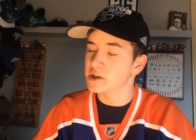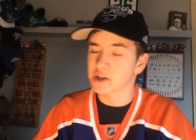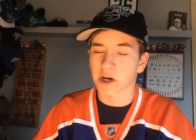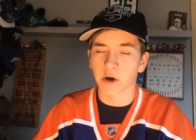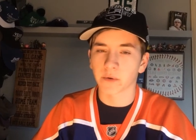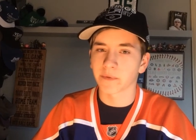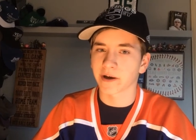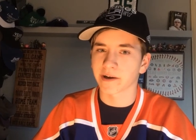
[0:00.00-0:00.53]

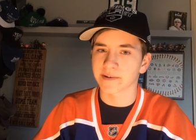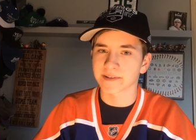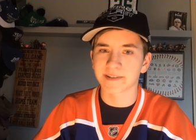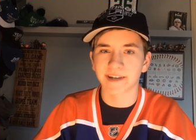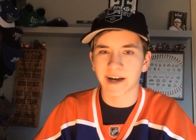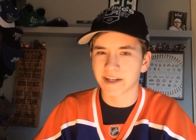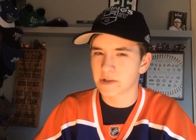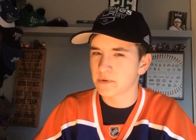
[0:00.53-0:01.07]
Chicago Blackhawks
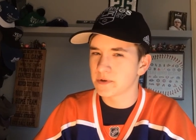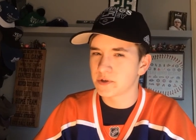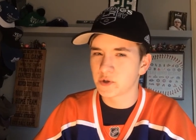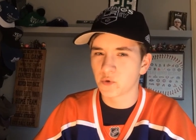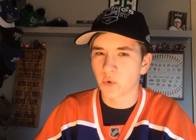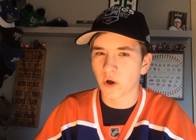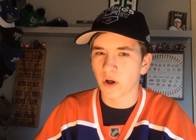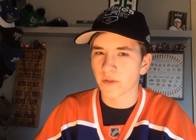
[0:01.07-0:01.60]
not doing
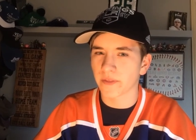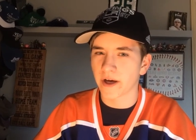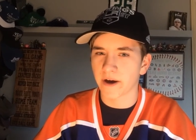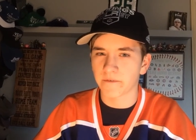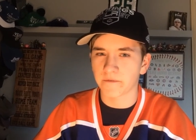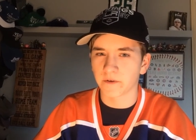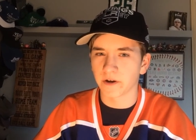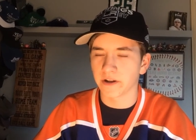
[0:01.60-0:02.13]
too well on
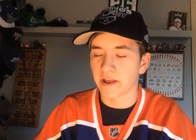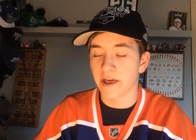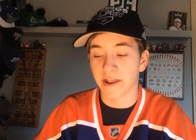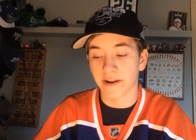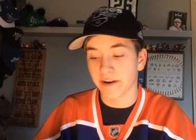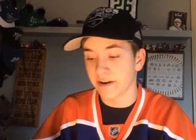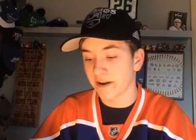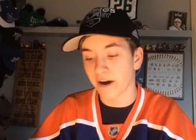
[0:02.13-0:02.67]
that front,
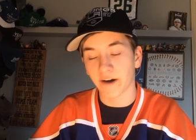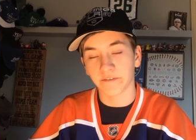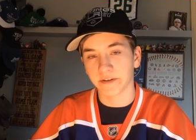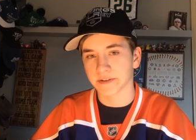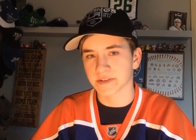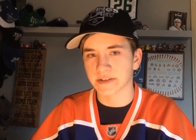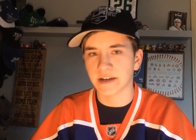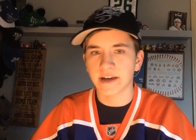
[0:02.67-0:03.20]
and
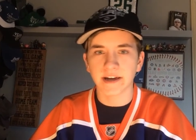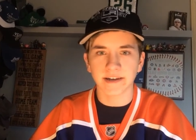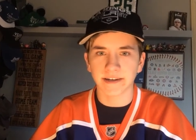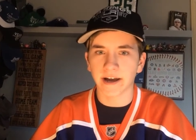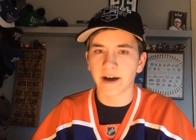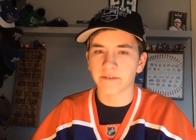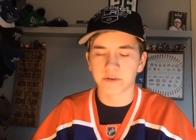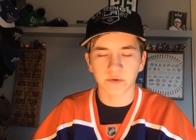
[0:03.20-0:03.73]
obviously
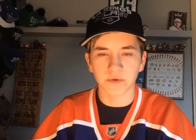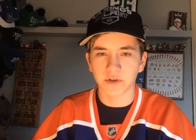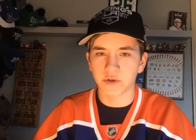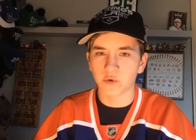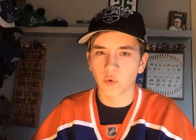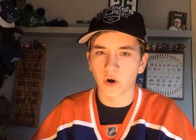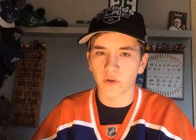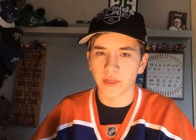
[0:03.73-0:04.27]
not doing
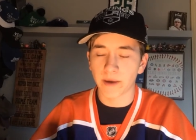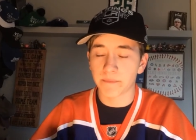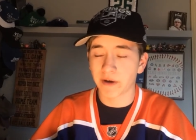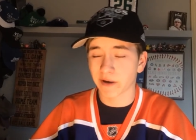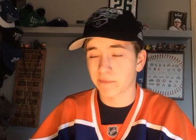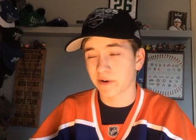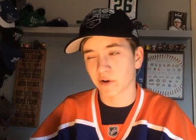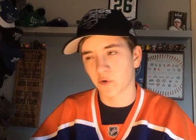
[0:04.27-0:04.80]
too well on that
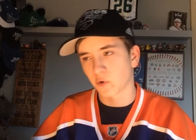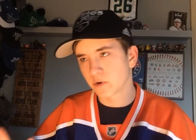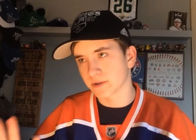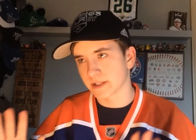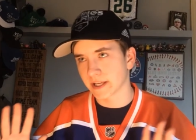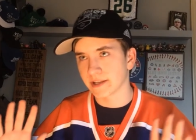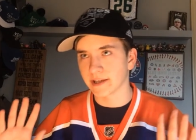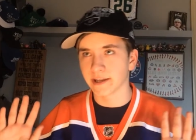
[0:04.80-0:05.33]
pick. But of course,
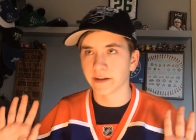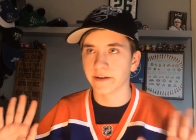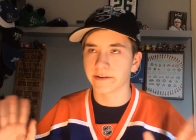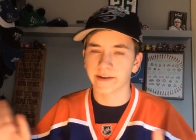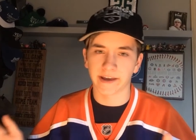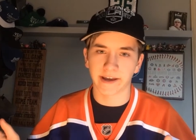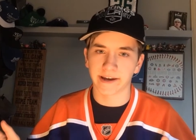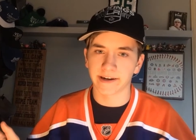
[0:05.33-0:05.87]
they get get to
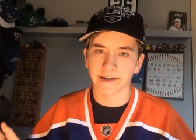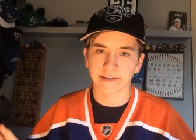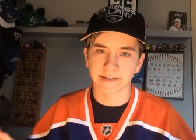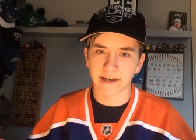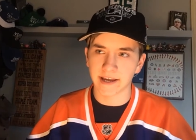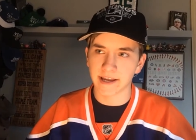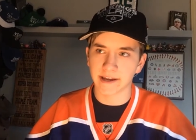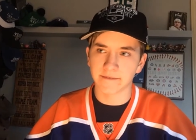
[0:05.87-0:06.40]
Kane and
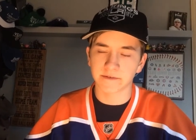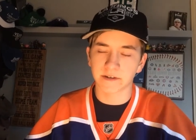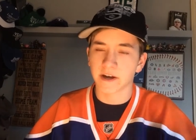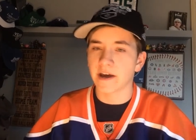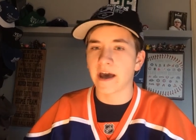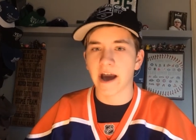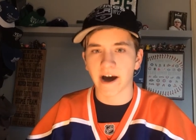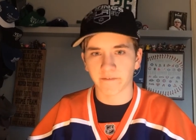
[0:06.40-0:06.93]
Toews
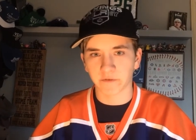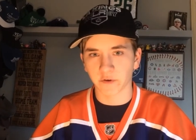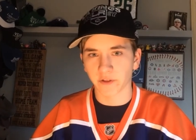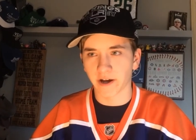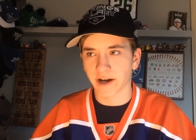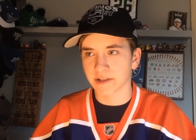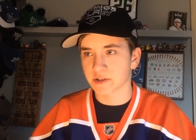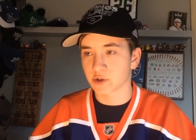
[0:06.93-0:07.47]
after
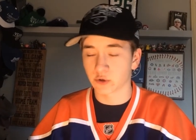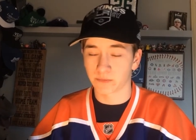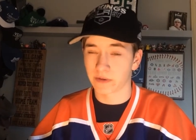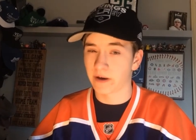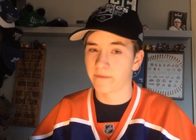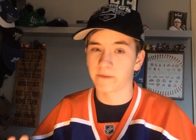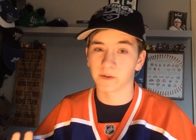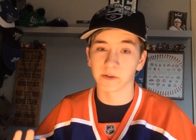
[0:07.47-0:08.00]
that, so I'm
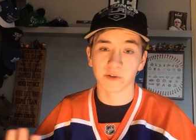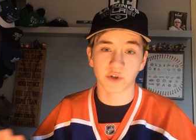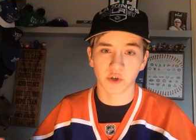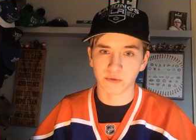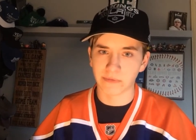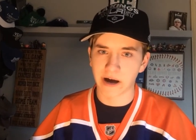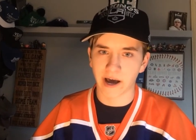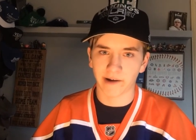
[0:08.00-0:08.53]
not feeling too
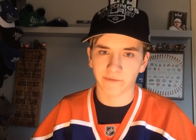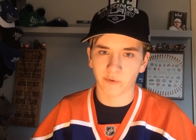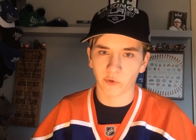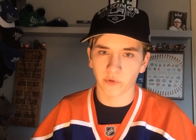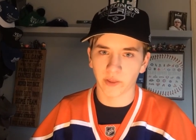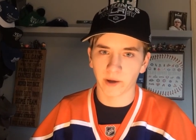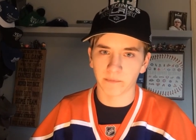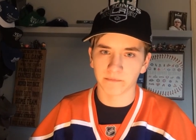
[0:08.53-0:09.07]
bad for
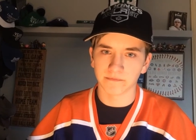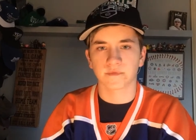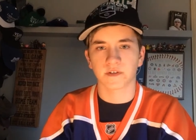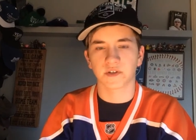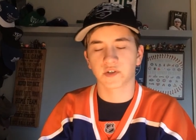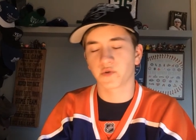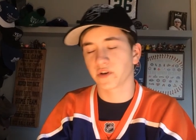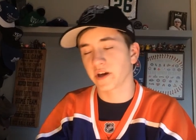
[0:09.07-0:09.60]
them.
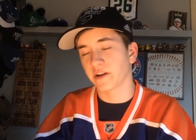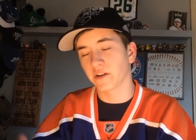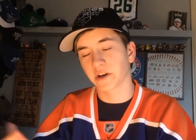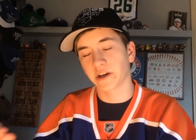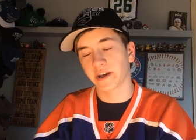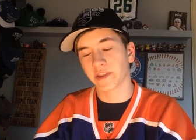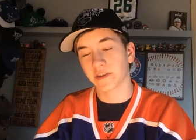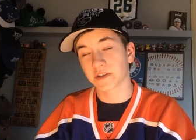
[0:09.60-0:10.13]
So again,
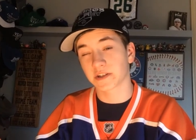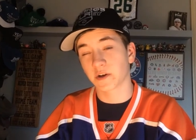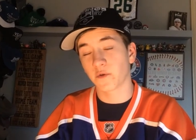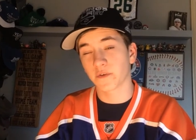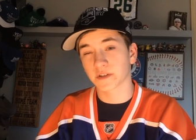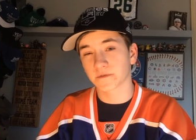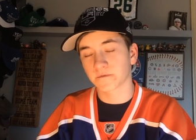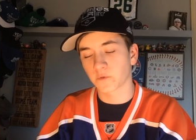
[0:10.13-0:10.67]
looking at this
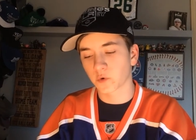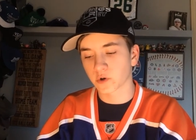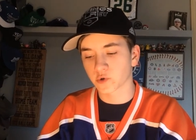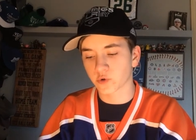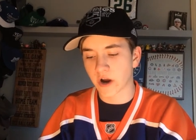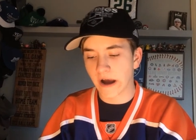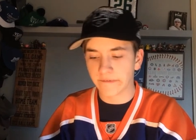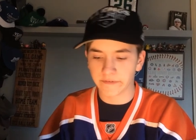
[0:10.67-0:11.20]
2004
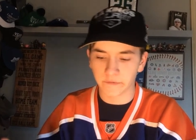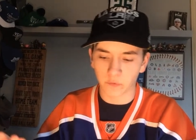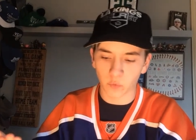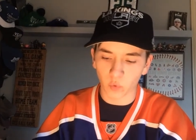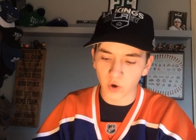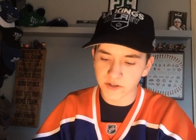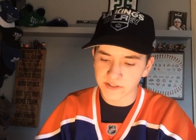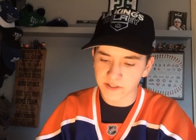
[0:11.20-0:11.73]
draft, it
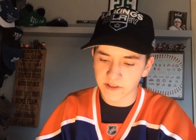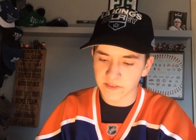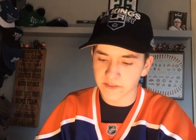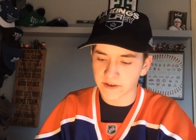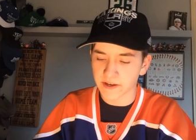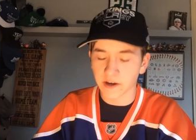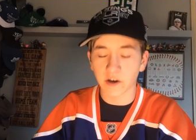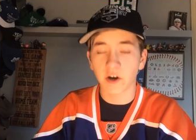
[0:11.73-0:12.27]
wasn't the
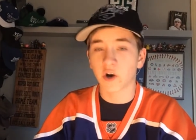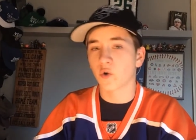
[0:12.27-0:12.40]
thing.